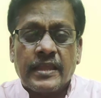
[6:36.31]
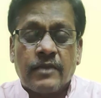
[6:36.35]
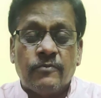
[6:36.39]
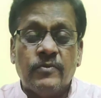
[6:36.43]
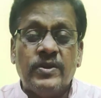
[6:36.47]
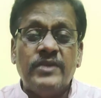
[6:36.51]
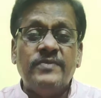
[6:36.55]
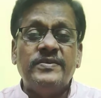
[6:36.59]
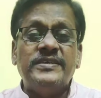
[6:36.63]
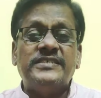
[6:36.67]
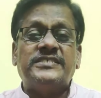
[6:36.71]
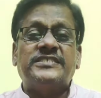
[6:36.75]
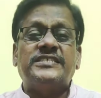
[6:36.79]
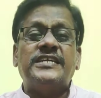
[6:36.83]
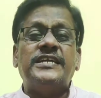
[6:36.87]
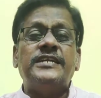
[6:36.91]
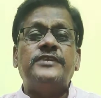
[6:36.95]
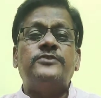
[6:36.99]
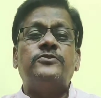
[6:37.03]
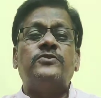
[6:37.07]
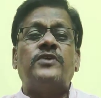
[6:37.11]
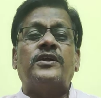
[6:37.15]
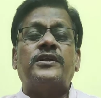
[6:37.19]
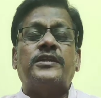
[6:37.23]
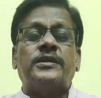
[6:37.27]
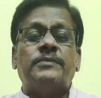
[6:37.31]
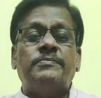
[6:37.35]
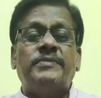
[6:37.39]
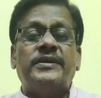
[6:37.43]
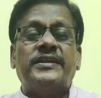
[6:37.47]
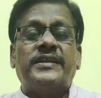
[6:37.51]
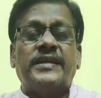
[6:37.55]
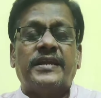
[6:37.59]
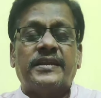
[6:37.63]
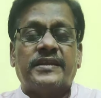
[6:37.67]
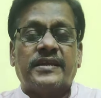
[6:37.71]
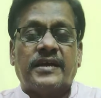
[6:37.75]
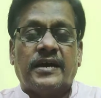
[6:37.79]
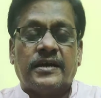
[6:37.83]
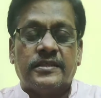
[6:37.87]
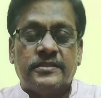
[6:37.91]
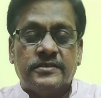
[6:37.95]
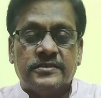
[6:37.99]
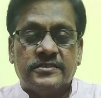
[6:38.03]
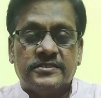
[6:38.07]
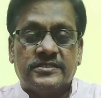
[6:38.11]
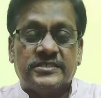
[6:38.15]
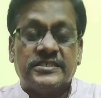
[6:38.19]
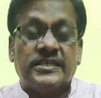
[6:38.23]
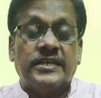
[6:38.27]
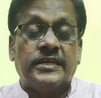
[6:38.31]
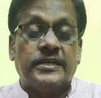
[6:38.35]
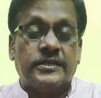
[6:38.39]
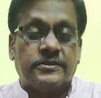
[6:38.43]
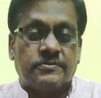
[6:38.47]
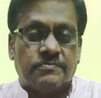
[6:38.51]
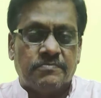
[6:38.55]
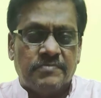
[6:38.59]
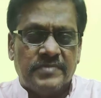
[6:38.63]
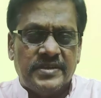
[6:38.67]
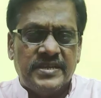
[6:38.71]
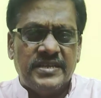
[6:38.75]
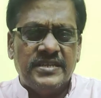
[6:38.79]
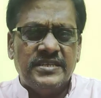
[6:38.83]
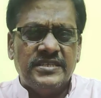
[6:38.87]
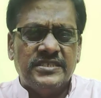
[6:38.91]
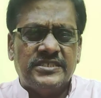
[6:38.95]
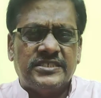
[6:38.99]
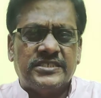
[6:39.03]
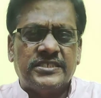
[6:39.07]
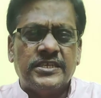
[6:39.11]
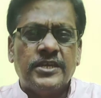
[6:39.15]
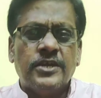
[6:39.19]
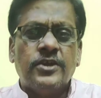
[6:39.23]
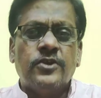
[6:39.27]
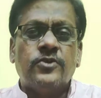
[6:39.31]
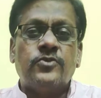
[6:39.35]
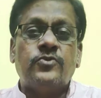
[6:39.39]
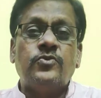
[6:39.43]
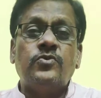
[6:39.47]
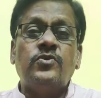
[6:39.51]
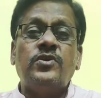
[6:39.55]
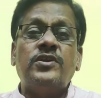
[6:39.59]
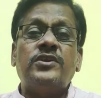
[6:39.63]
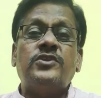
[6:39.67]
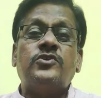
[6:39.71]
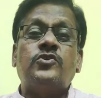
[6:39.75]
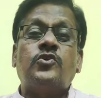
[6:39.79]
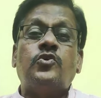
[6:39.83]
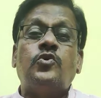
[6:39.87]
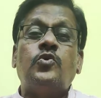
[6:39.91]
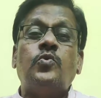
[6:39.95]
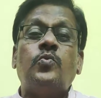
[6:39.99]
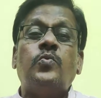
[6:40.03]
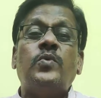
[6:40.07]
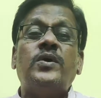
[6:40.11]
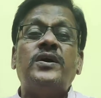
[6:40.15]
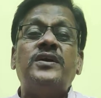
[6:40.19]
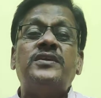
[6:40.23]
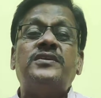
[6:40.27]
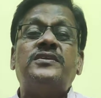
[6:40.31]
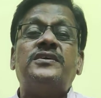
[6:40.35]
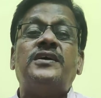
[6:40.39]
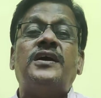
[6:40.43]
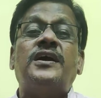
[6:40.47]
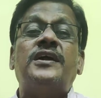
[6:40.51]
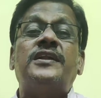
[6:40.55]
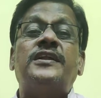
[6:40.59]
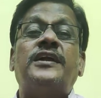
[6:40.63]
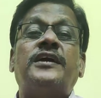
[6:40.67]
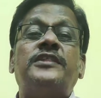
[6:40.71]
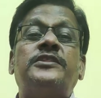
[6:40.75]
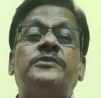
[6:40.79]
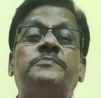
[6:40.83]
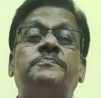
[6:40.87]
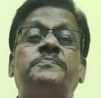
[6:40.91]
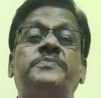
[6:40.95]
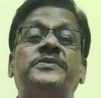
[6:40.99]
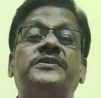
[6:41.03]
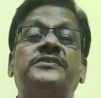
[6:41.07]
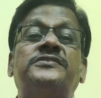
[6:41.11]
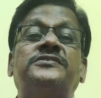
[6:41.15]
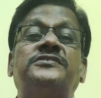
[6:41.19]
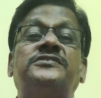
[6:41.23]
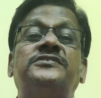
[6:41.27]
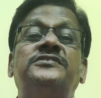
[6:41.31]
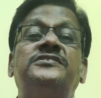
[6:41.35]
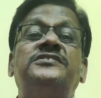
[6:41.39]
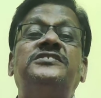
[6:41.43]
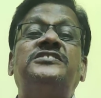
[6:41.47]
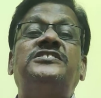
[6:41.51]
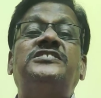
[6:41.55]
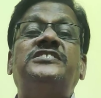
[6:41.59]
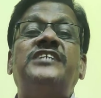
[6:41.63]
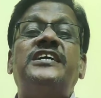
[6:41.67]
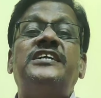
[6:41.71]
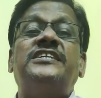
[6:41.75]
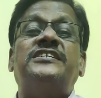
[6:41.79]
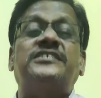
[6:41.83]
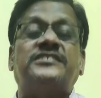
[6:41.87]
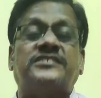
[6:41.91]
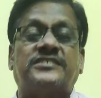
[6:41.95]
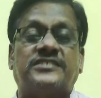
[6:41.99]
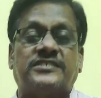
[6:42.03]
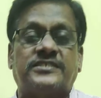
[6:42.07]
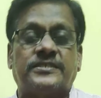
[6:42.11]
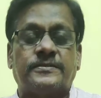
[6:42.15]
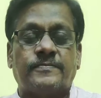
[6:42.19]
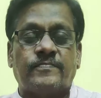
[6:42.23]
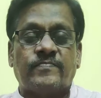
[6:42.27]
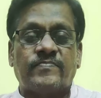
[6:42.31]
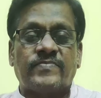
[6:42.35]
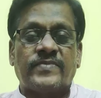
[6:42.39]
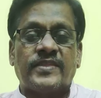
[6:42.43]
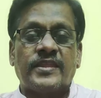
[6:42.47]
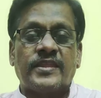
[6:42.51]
When we say do not imitate others, it means do not covet another person's status.